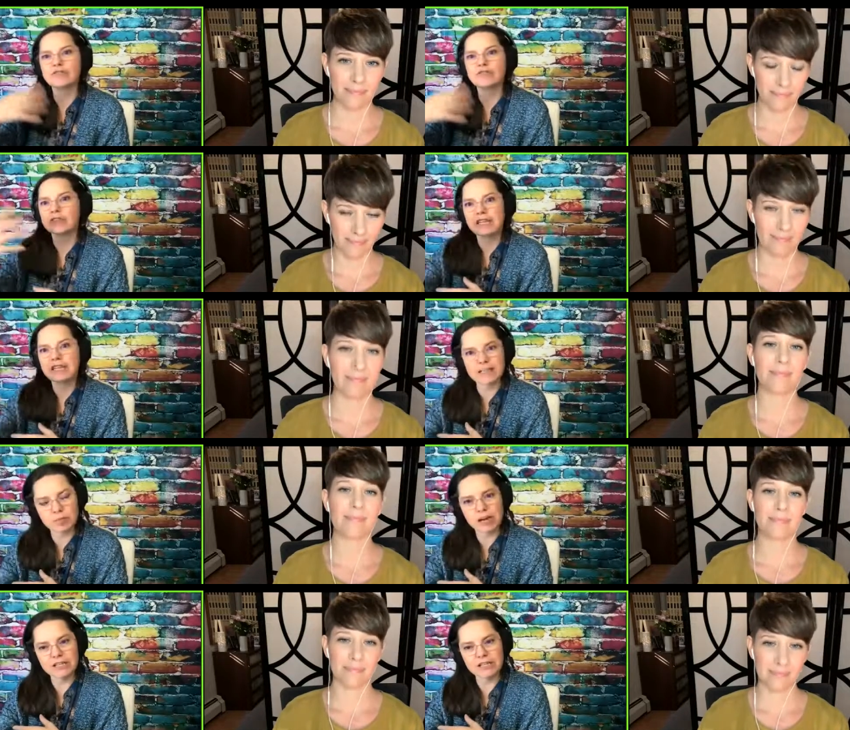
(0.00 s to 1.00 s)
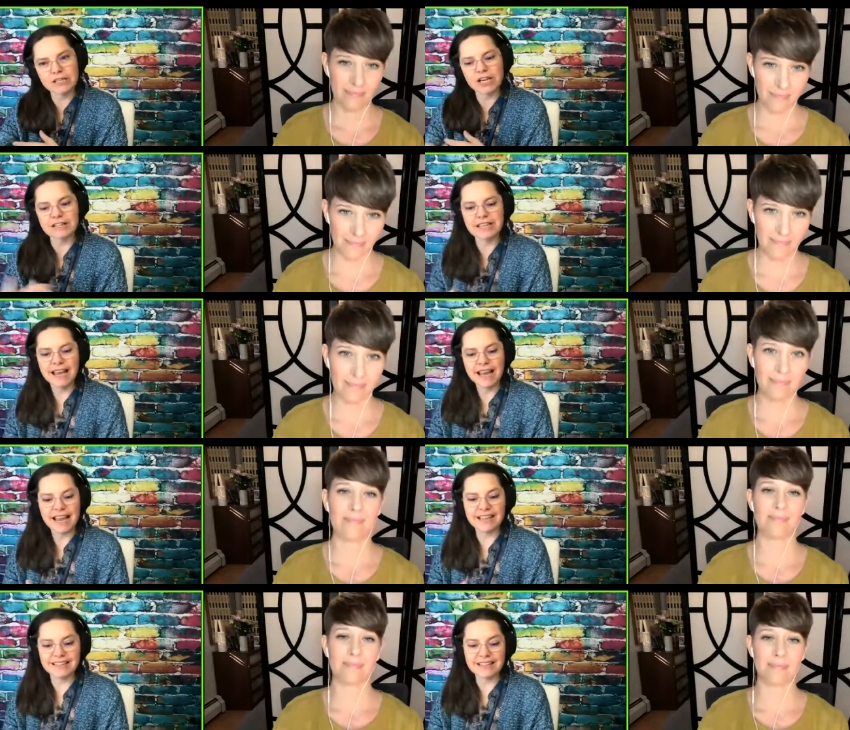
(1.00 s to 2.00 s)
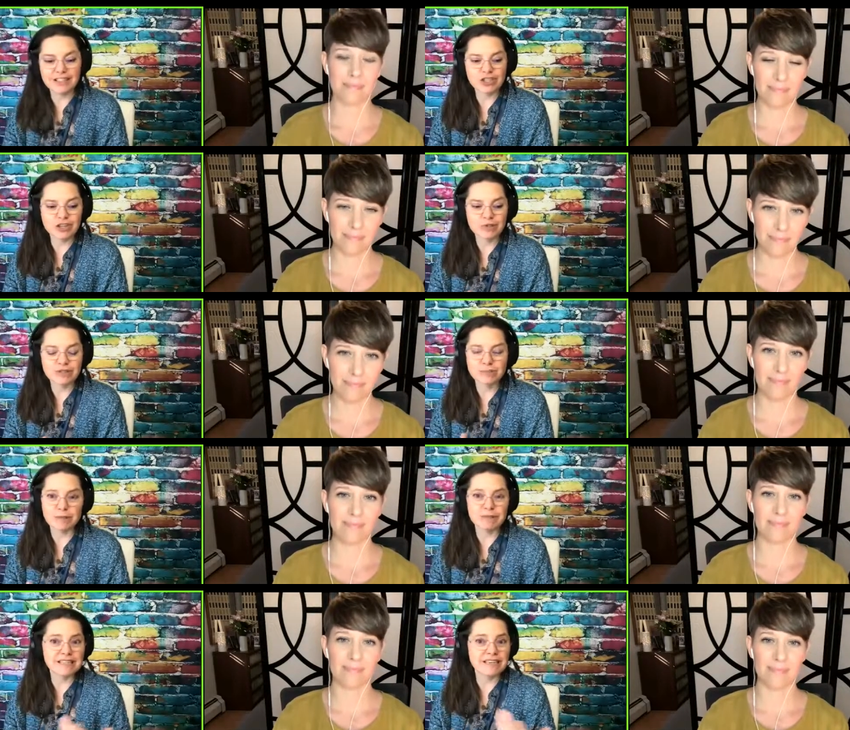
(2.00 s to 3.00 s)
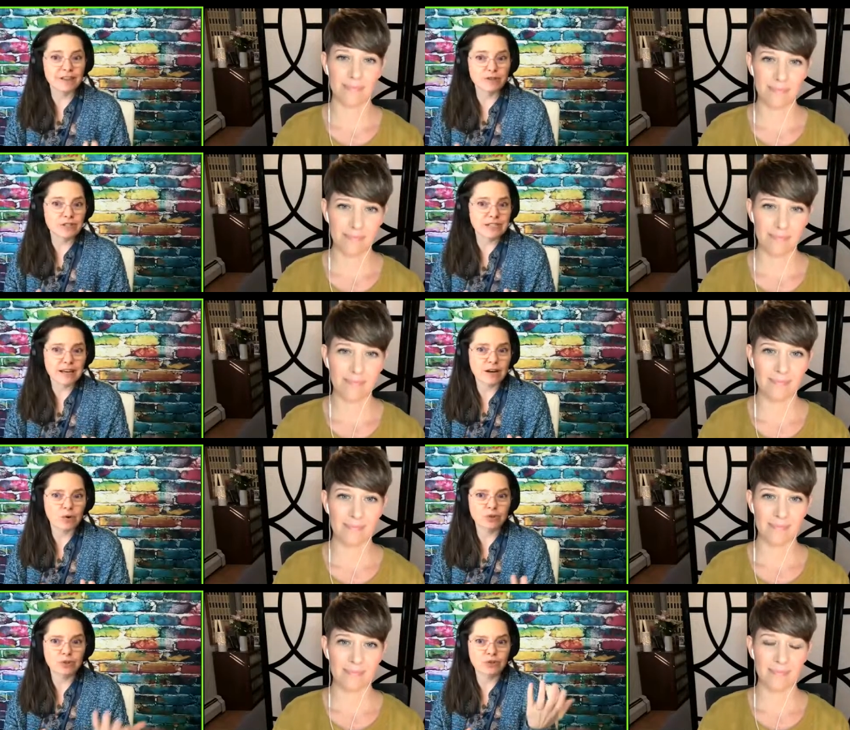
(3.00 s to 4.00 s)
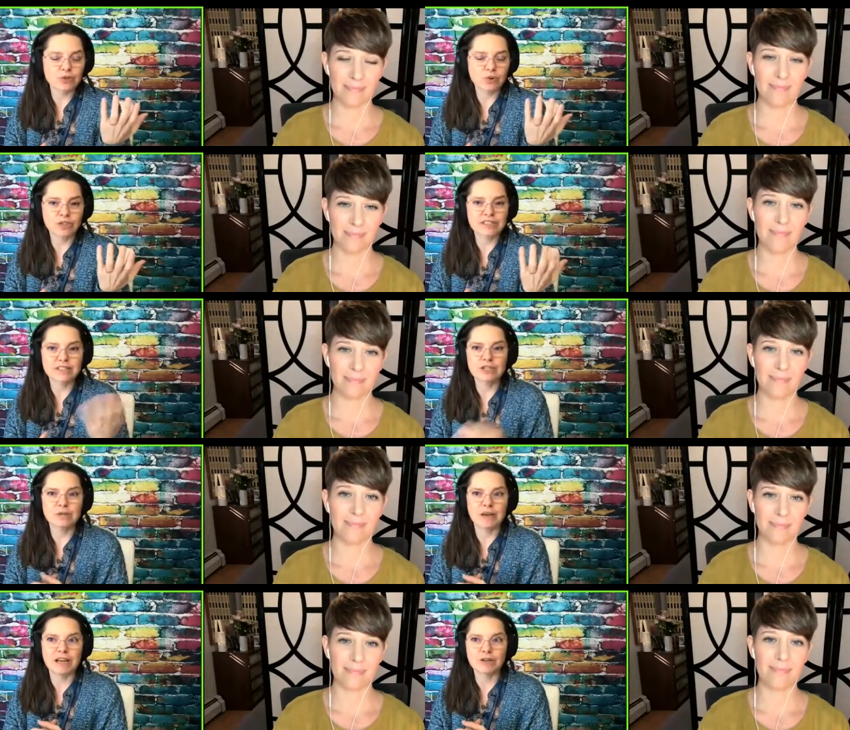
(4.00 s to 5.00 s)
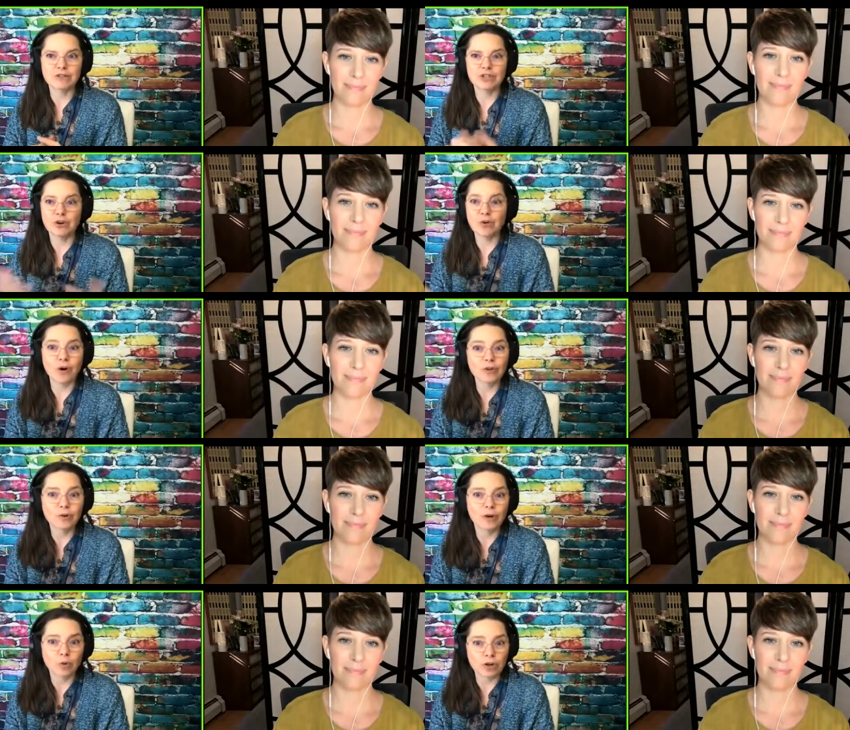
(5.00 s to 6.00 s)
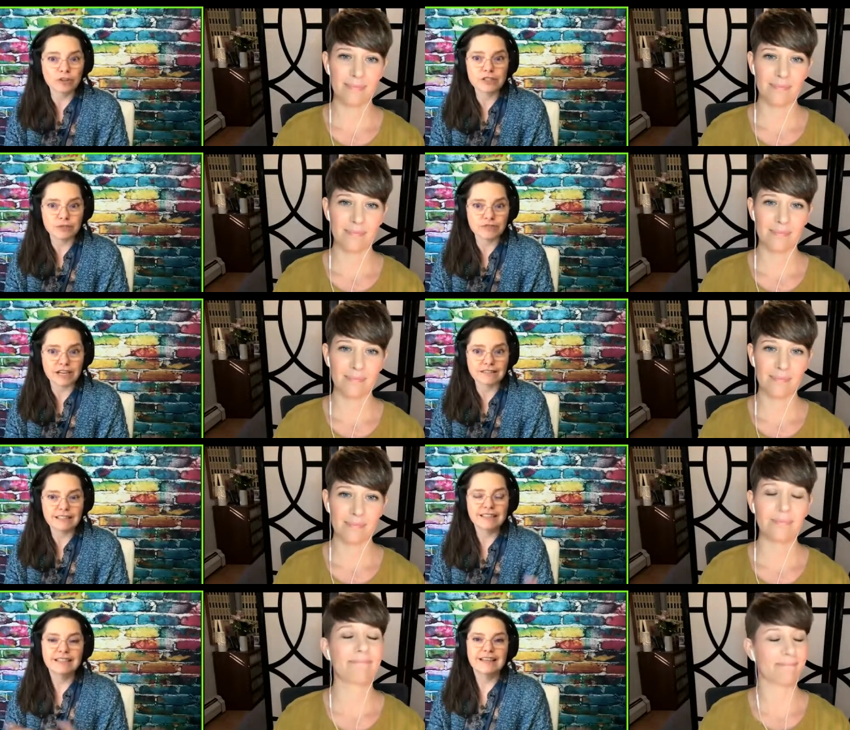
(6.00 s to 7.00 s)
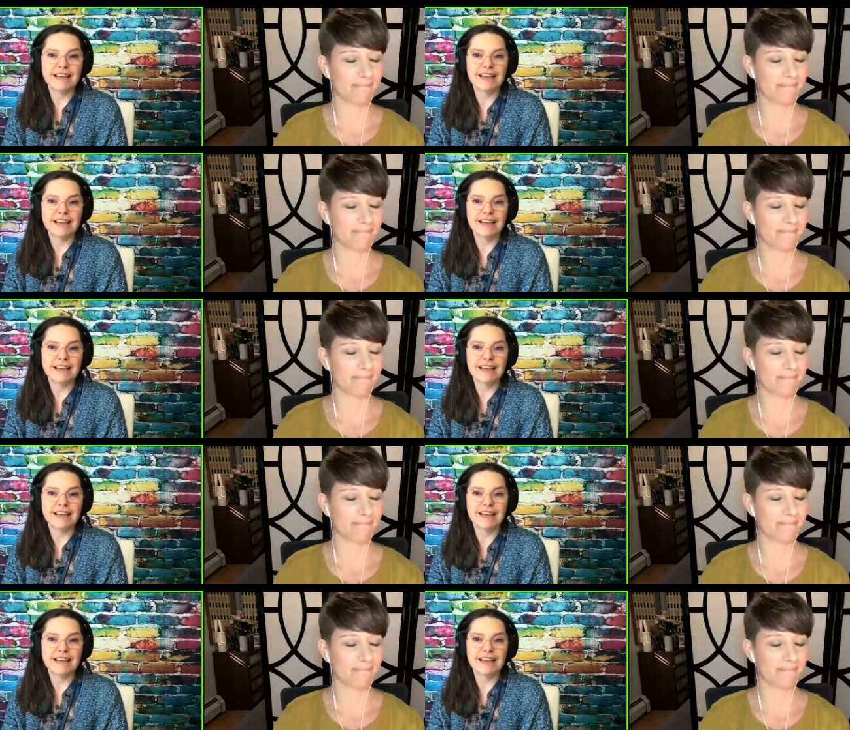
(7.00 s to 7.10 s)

Speaker 1: for the next project project and it shows maybe other stakeholders or decision makers you know all the great work that you've done mm-hmm.